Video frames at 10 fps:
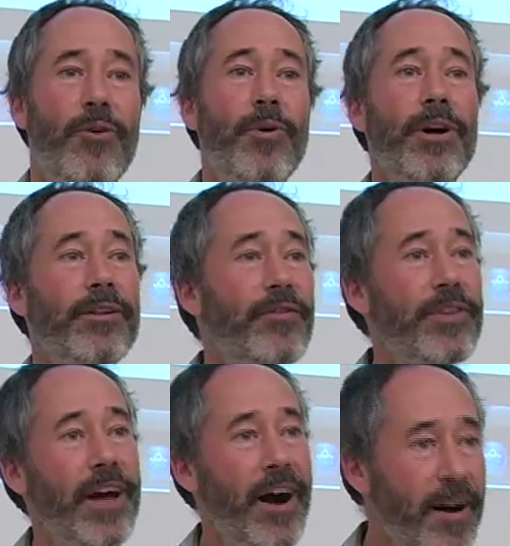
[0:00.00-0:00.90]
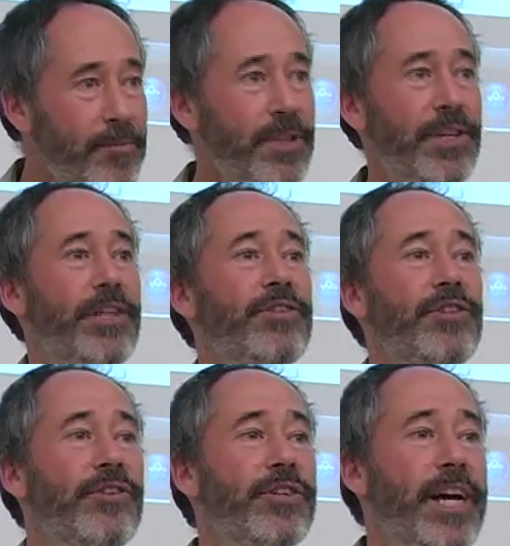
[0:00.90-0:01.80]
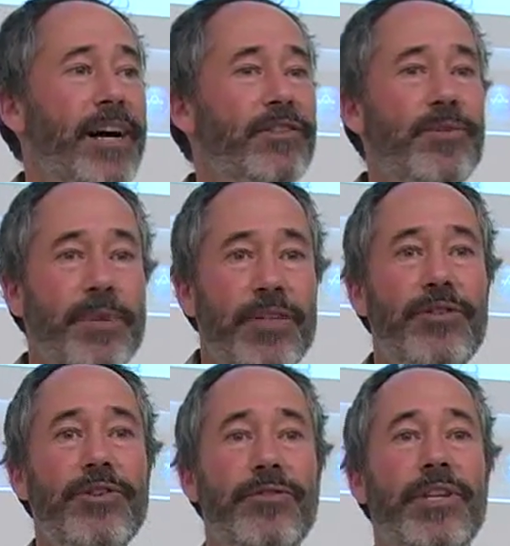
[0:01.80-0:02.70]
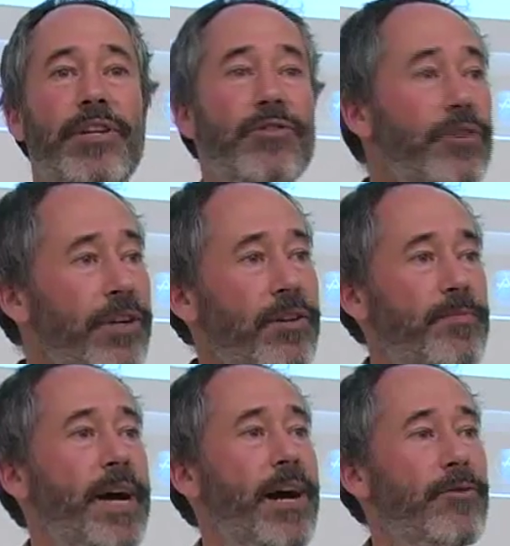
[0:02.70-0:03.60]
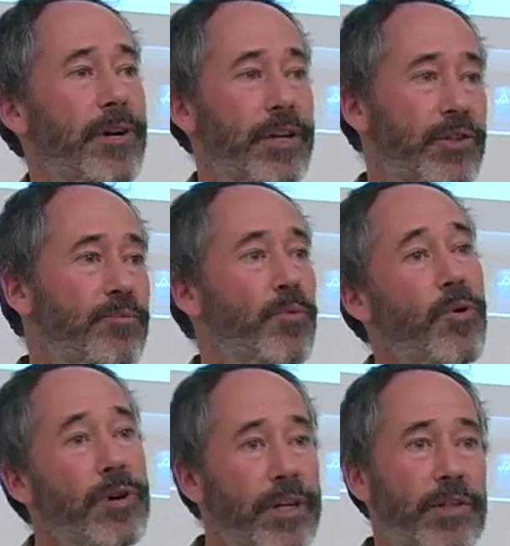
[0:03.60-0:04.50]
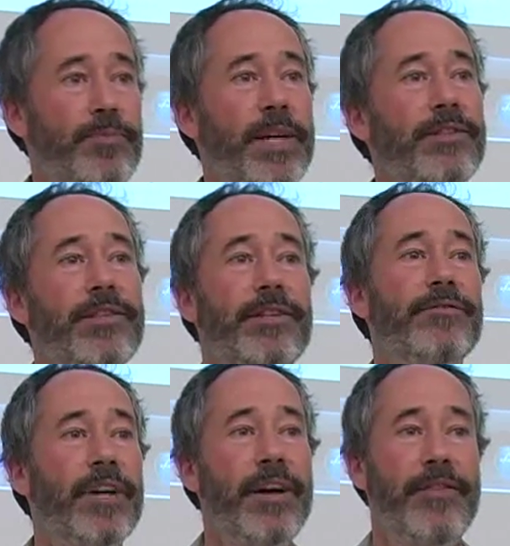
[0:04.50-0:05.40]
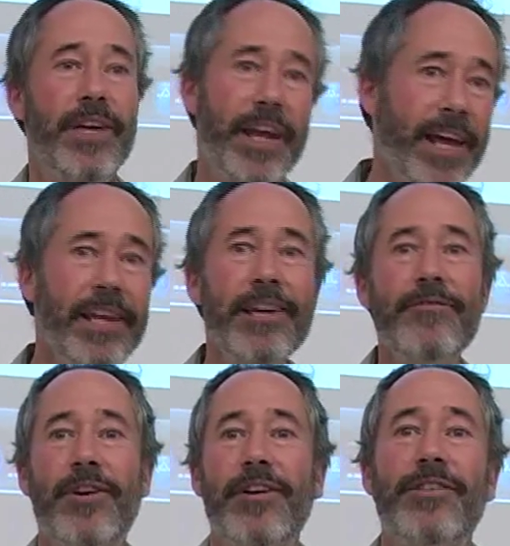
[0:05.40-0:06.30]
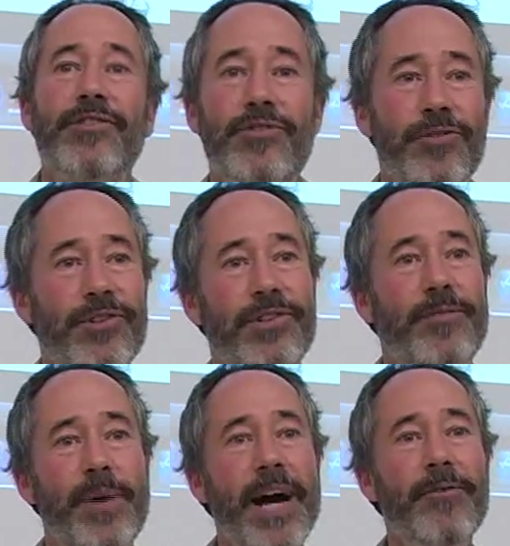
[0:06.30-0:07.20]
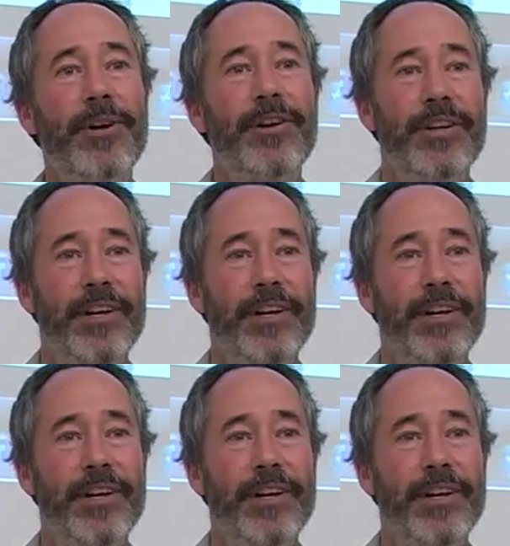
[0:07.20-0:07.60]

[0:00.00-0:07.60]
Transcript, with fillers: Well, the opposite has turned out to be true, that nuclear power is more expensive than any of our other sources of power.